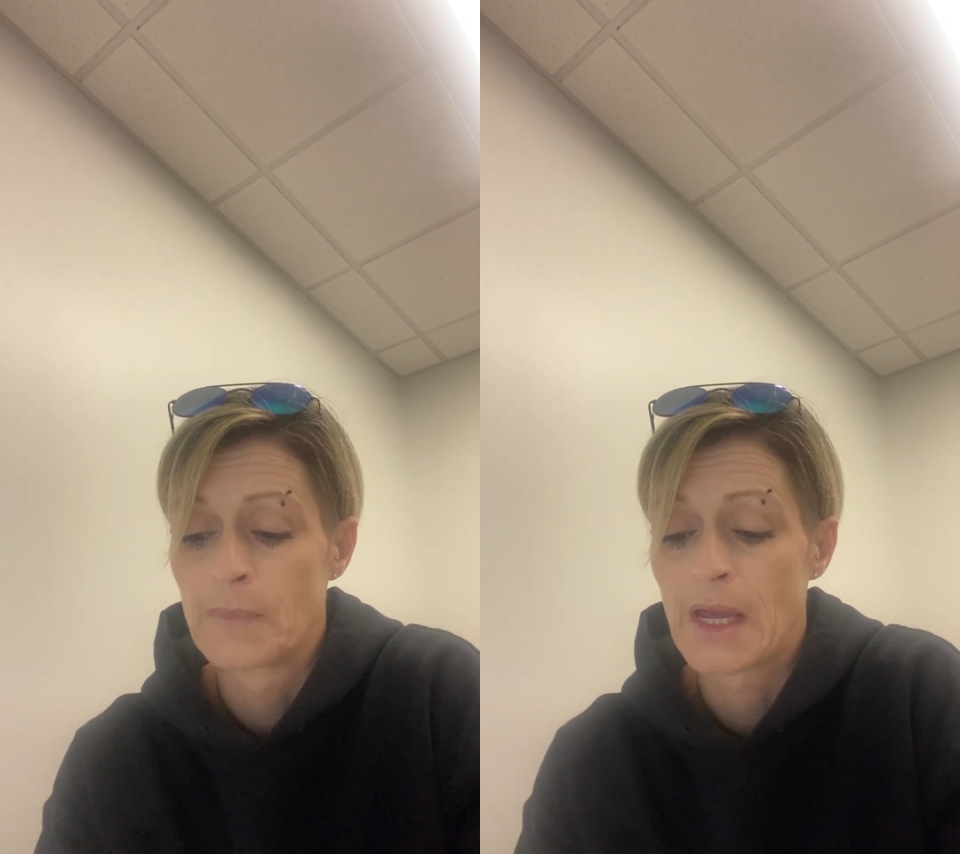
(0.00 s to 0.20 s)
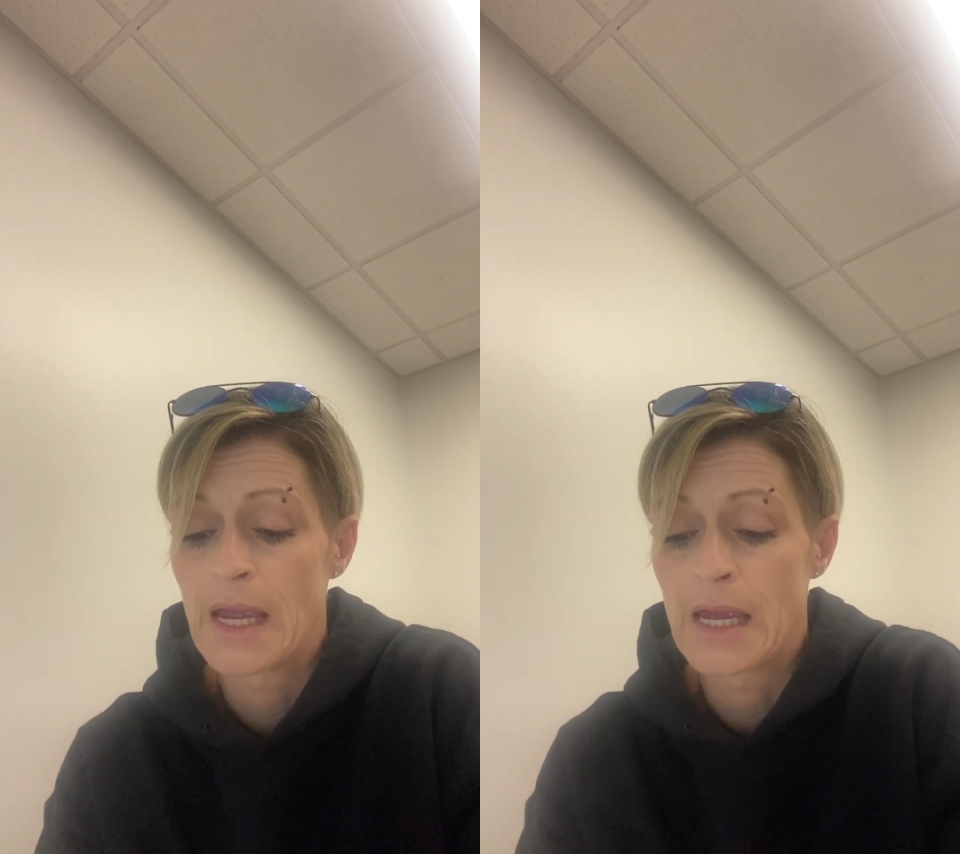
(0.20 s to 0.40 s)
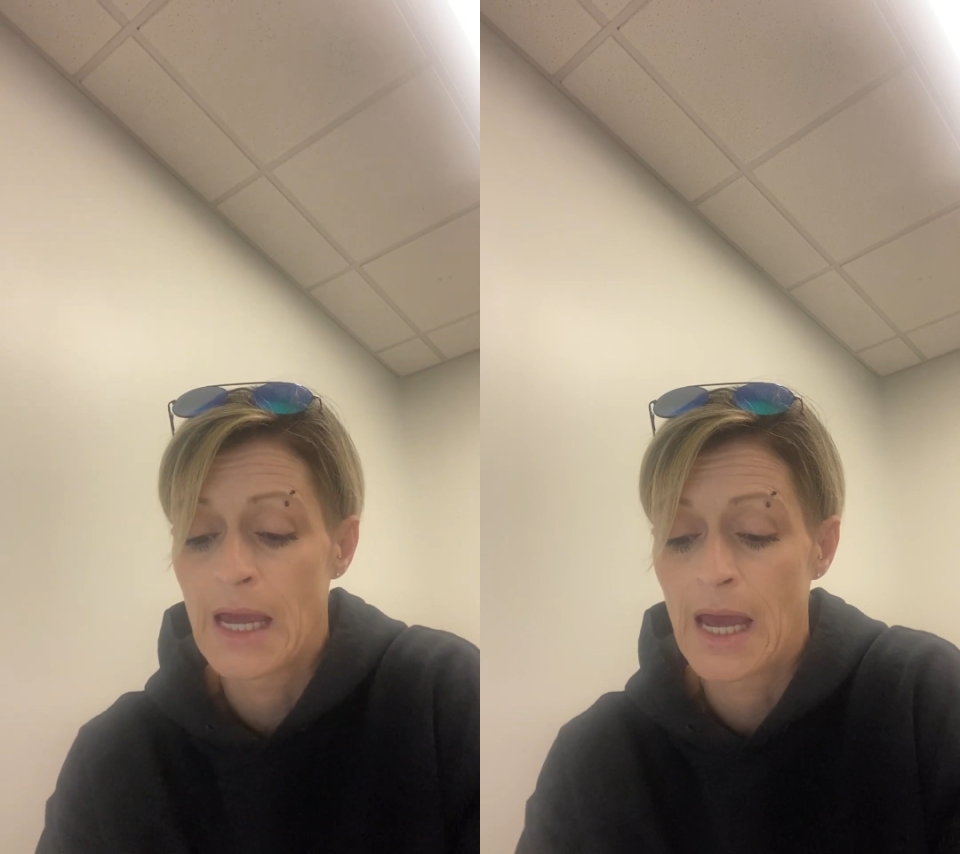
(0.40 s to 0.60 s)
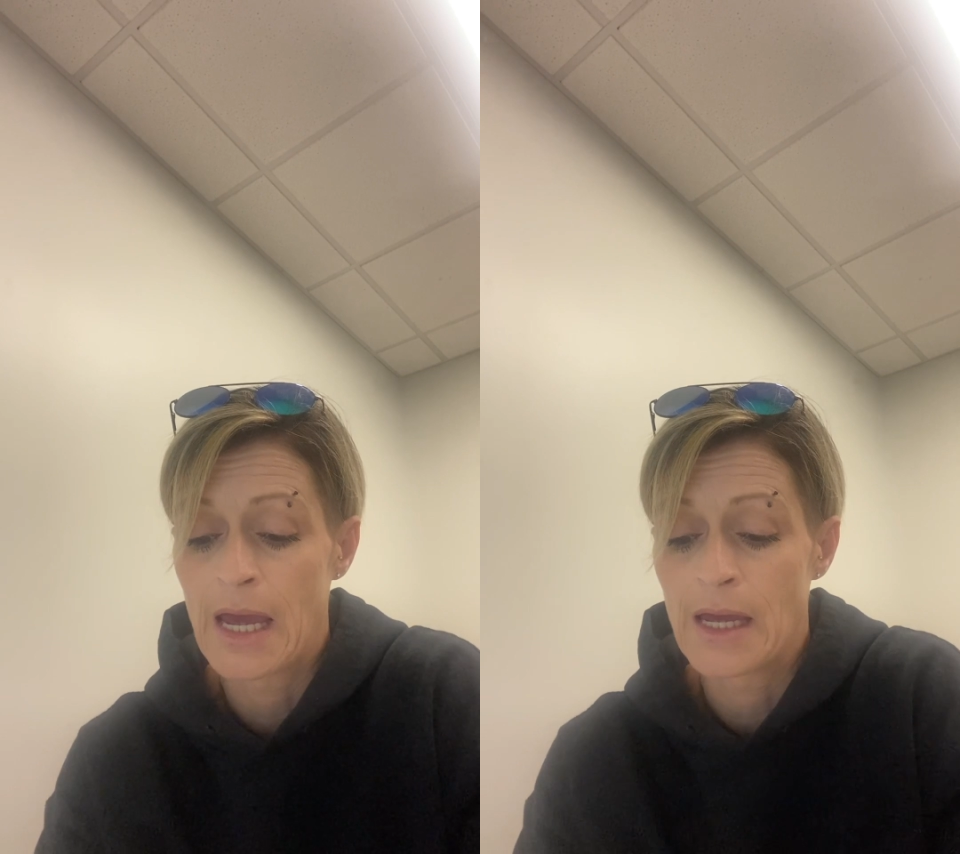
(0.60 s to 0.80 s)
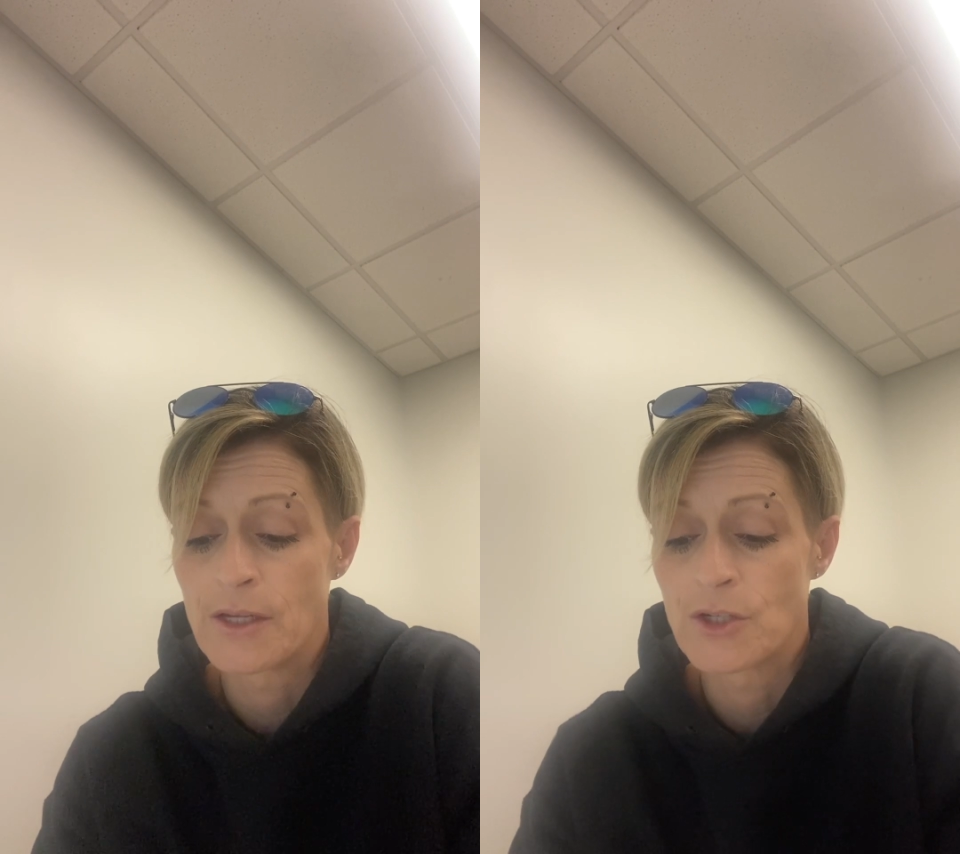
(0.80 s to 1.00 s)

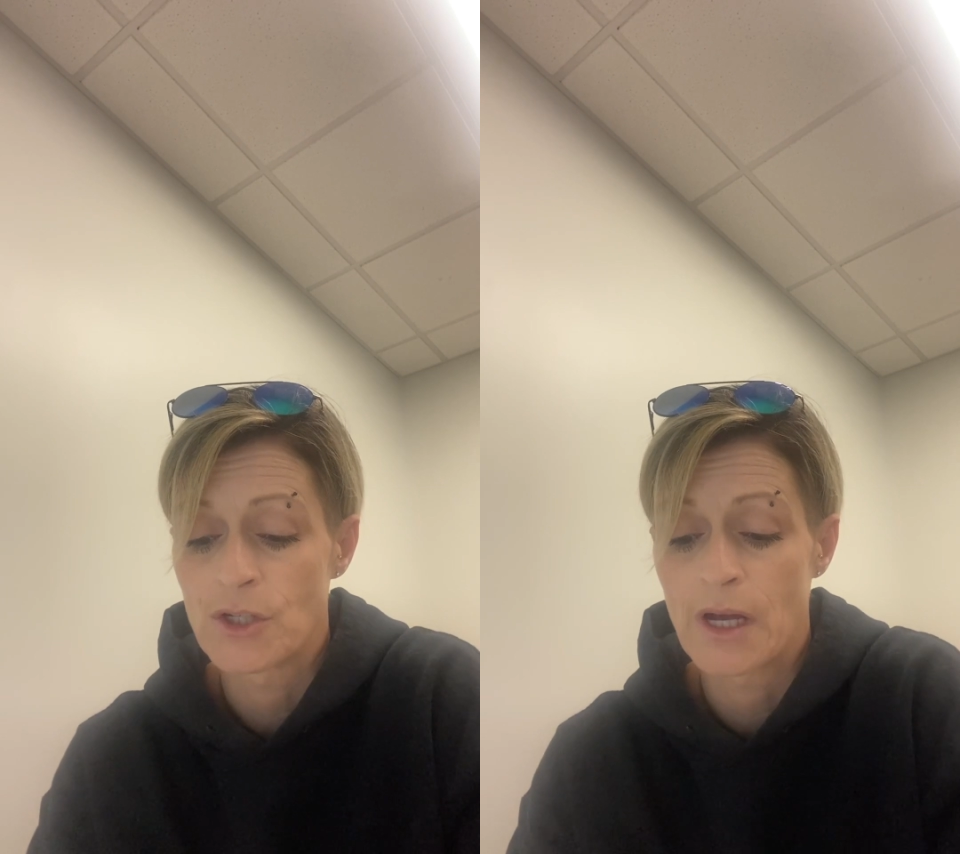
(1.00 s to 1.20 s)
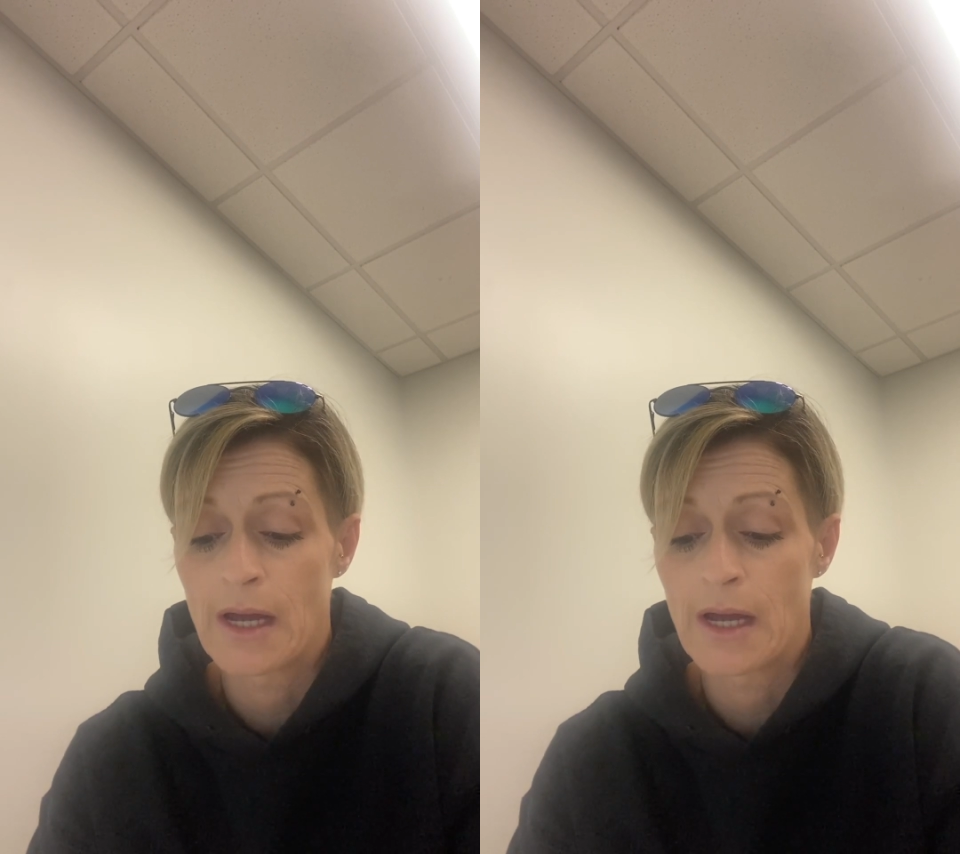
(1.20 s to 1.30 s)
engage,